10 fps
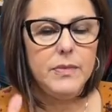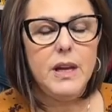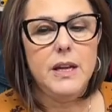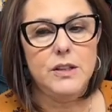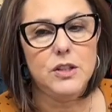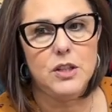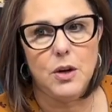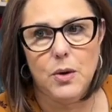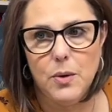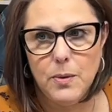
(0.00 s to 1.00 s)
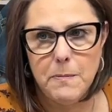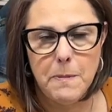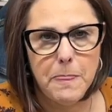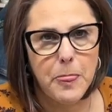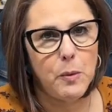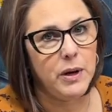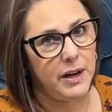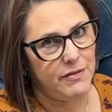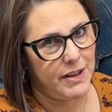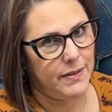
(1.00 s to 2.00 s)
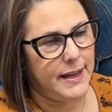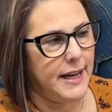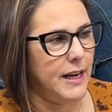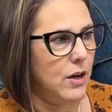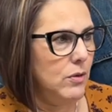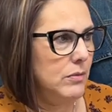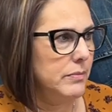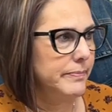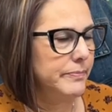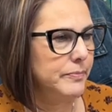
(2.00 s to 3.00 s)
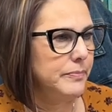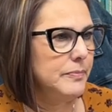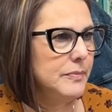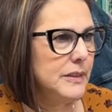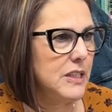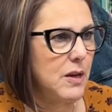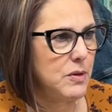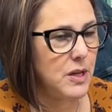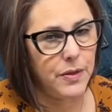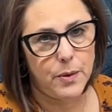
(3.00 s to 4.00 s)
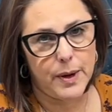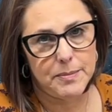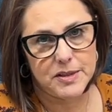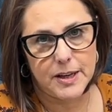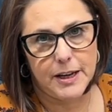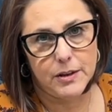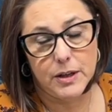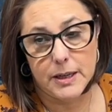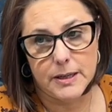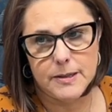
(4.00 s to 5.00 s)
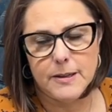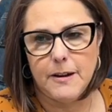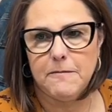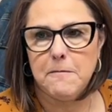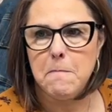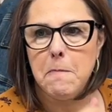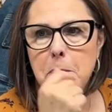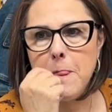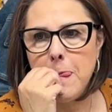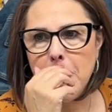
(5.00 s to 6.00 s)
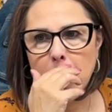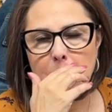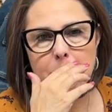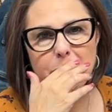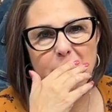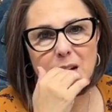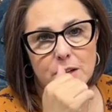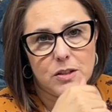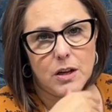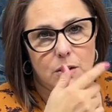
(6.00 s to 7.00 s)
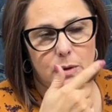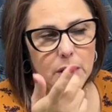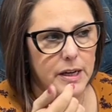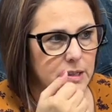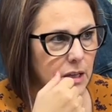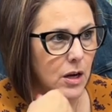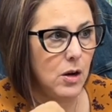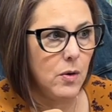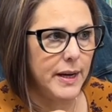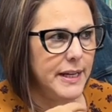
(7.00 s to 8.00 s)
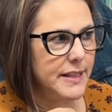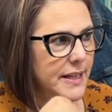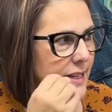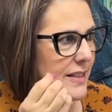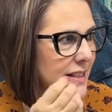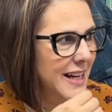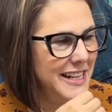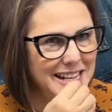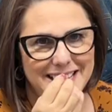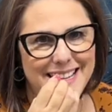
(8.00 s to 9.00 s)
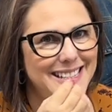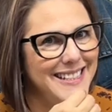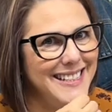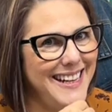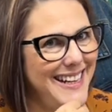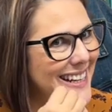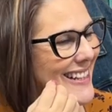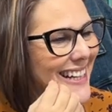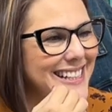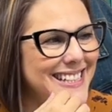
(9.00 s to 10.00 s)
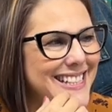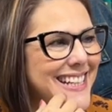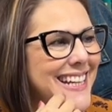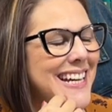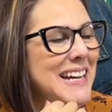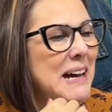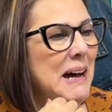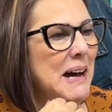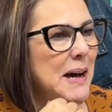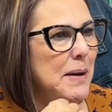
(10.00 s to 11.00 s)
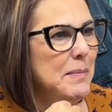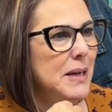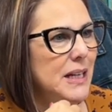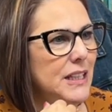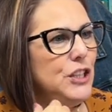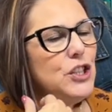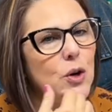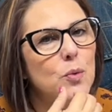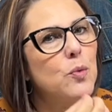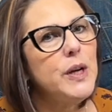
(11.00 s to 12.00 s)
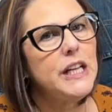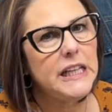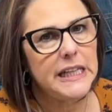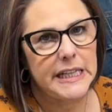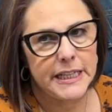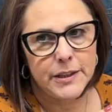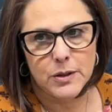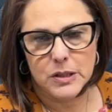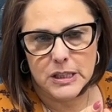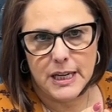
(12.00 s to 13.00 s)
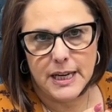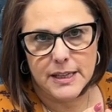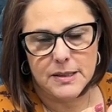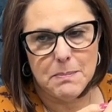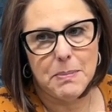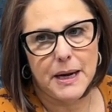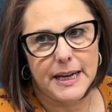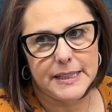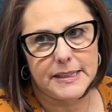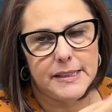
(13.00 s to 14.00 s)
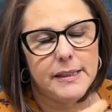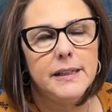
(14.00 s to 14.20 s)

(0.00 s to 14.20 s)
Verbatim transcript: and so when I found that out, because I was on their website looking at stuff, then I started realizing, oh, I need this and I need this and I need this. Um, you don't really need those things, but